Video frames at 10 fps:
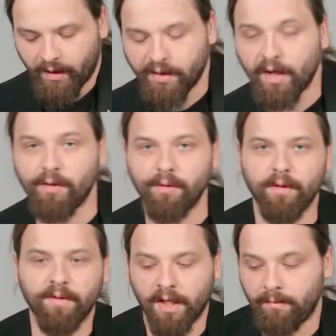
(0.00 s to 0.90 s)
There are 2
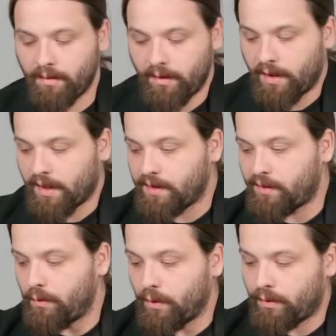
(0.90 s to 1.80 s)
of them in case
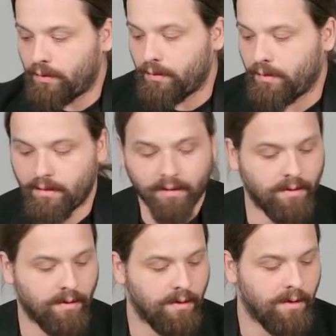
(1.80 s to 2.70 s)
you want to
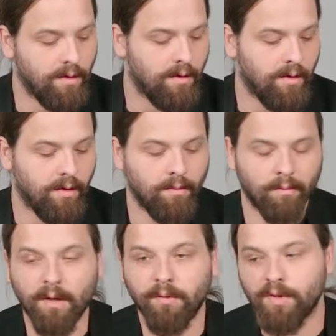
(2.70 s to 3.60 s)

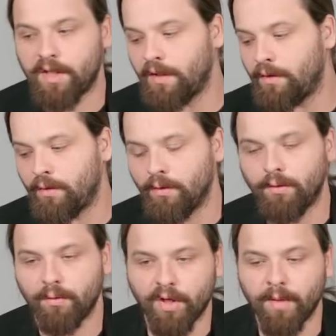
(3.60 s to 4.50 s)
mount your slider on
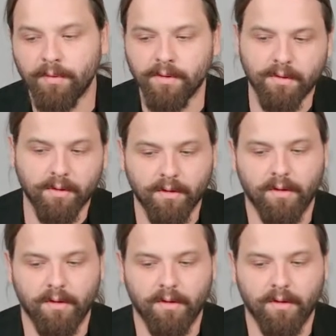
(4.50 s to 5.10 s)
2 tripods.